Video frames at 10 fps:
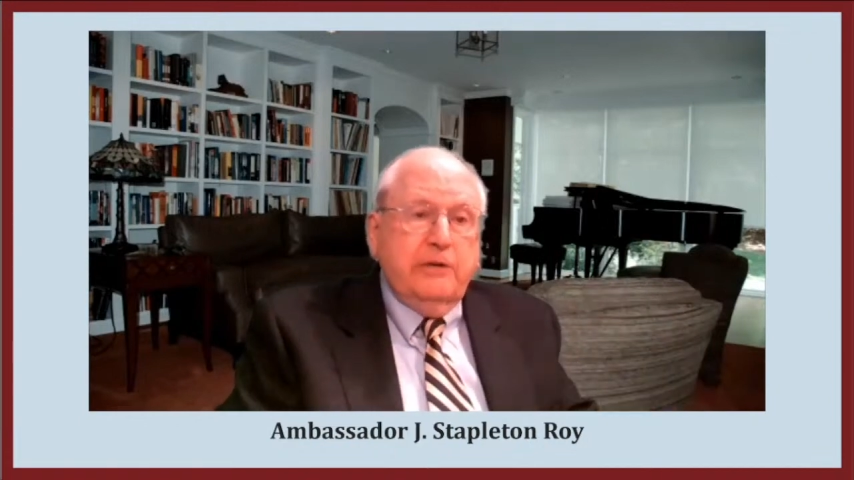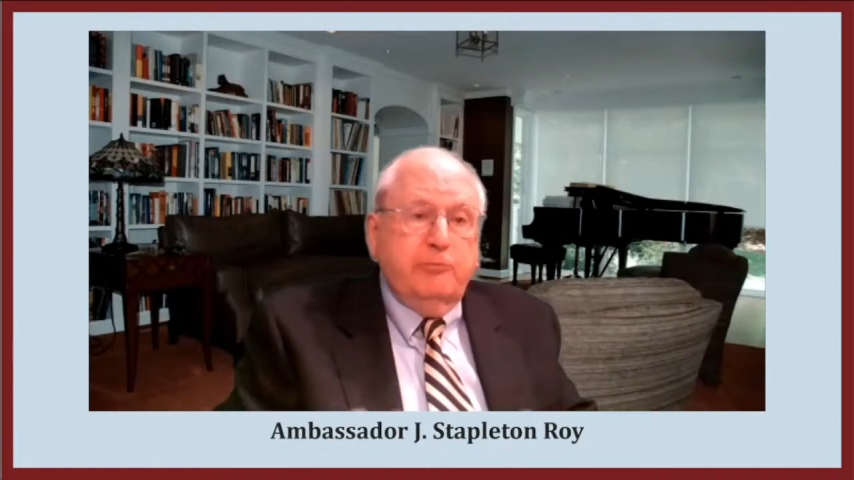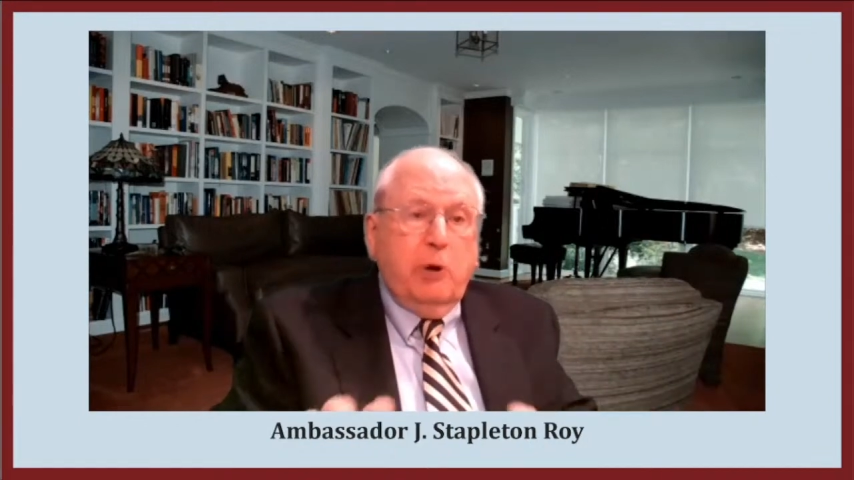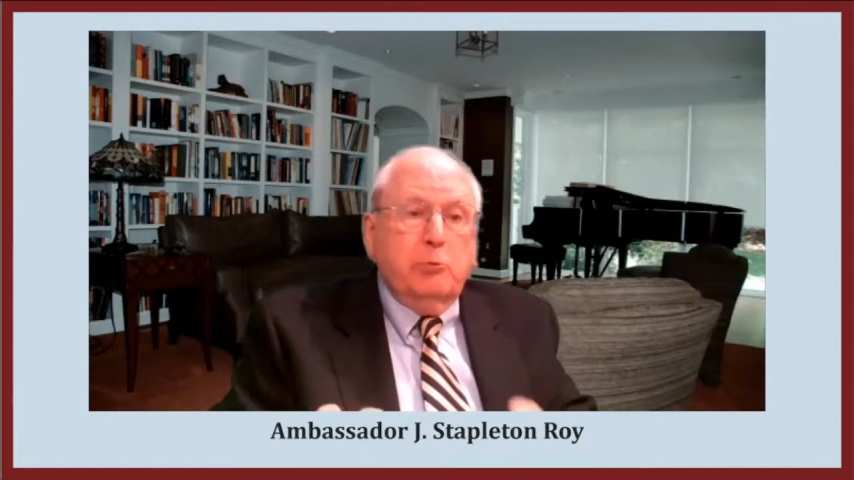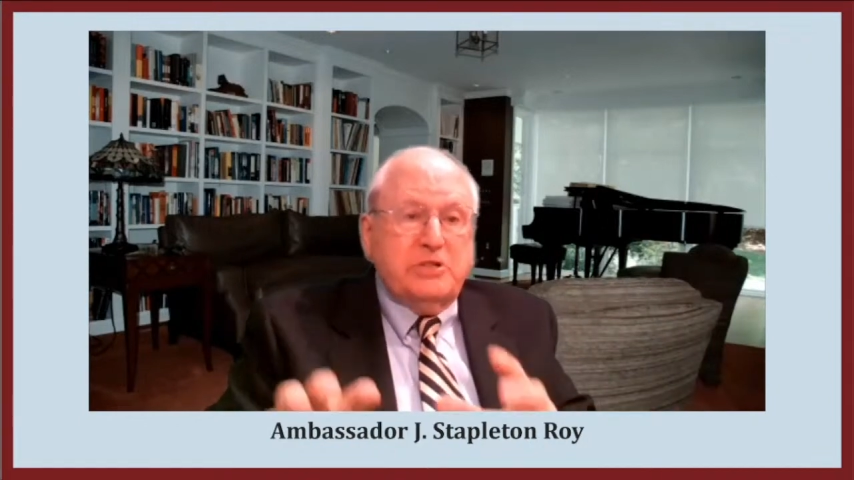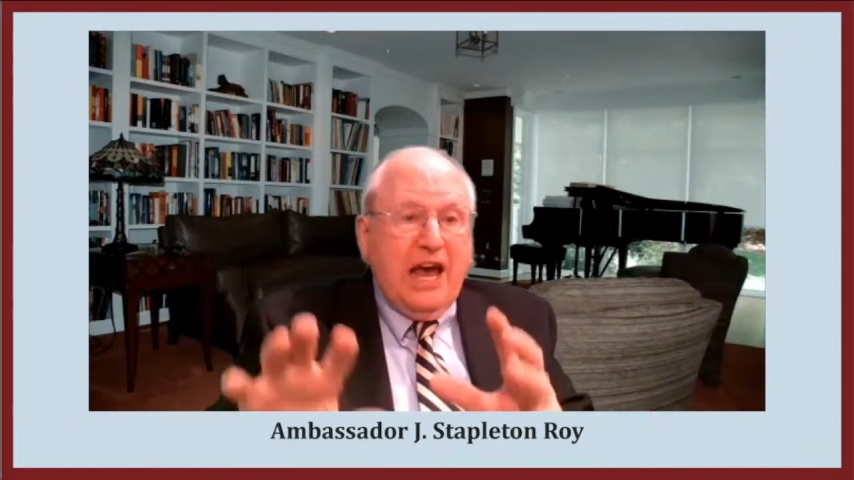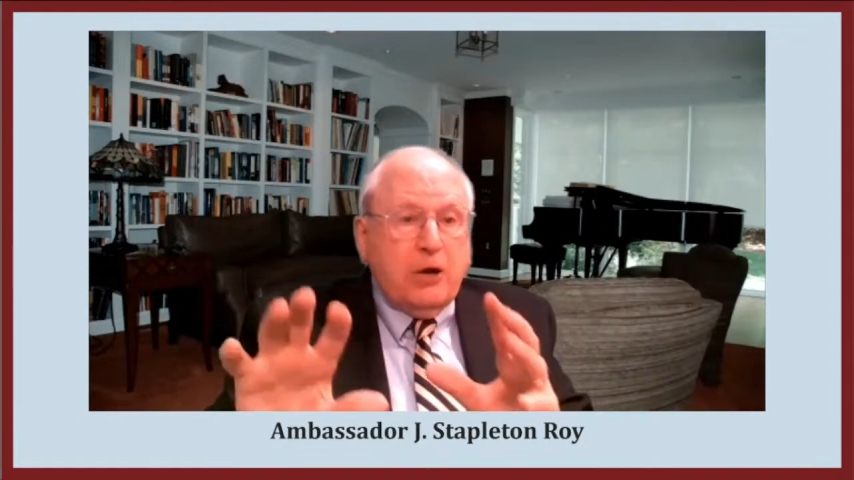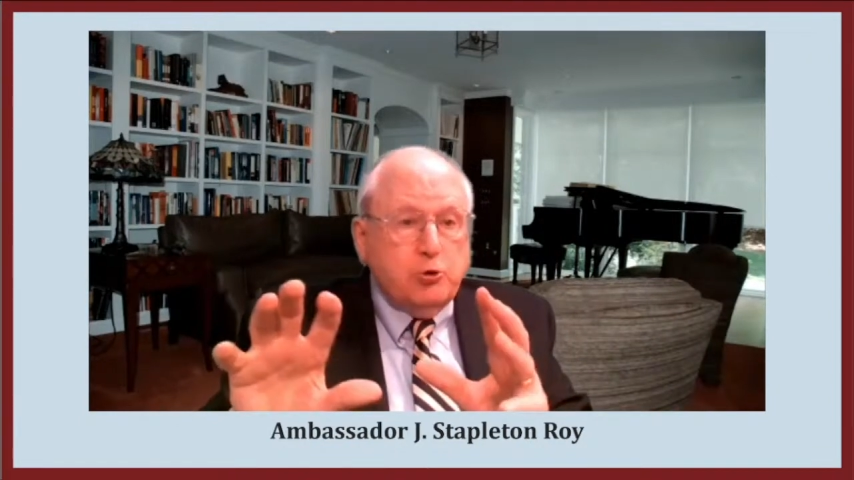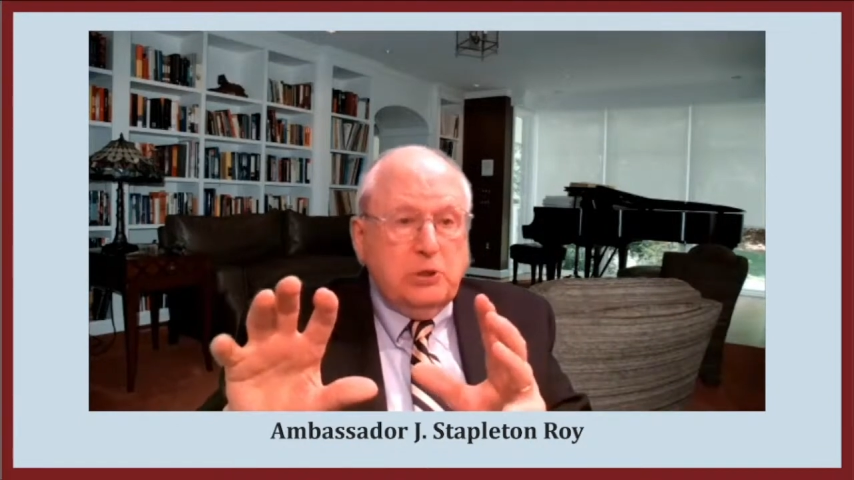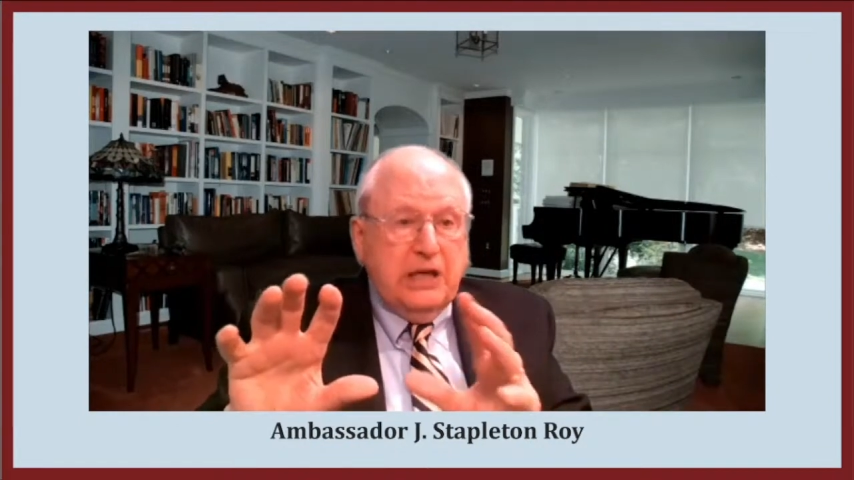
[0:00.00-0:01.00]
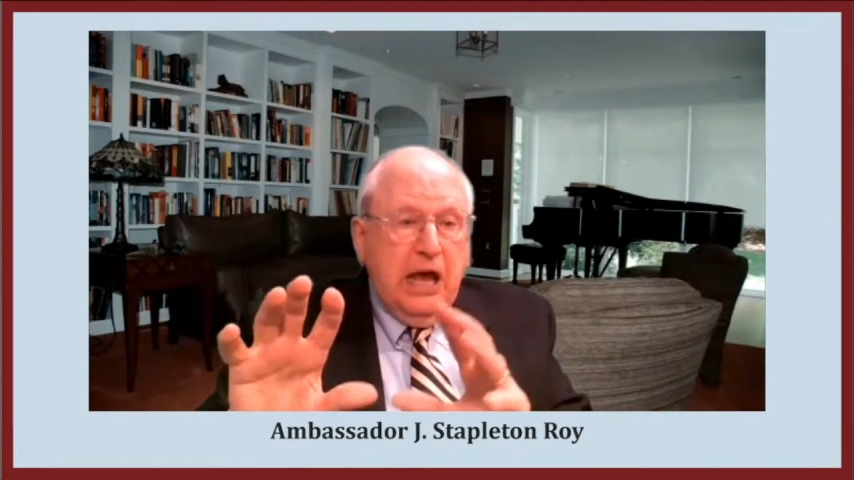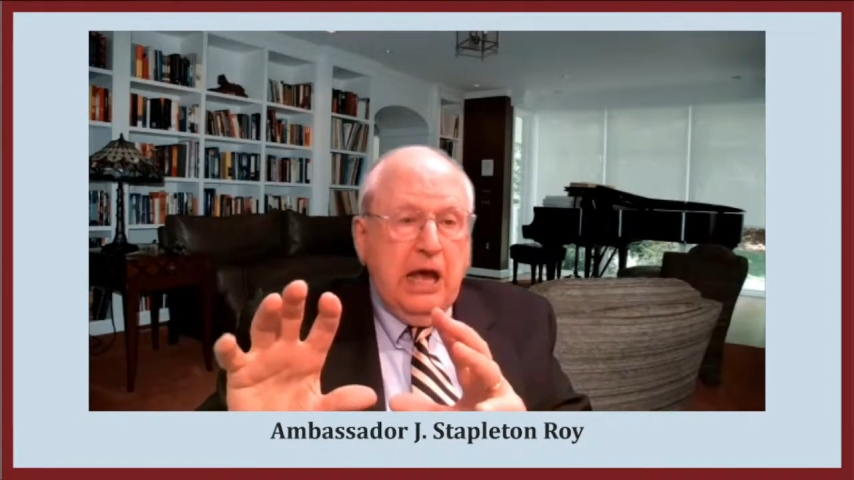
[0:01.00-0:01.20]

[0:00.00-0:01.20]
of what was actually